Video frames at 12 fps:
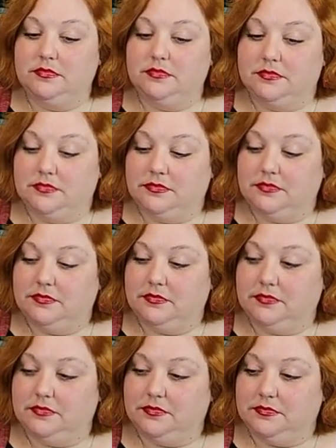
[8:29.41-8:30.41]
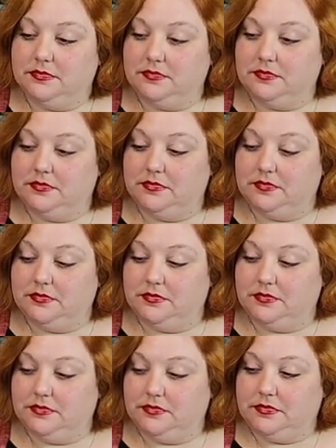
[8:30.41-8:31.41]

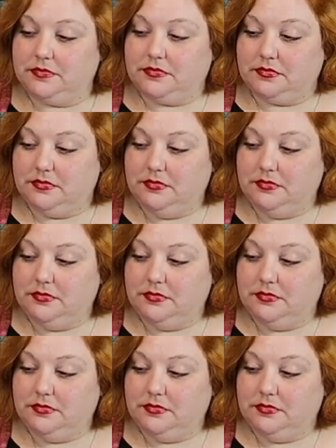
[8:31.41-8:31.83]
This person isn't speaking.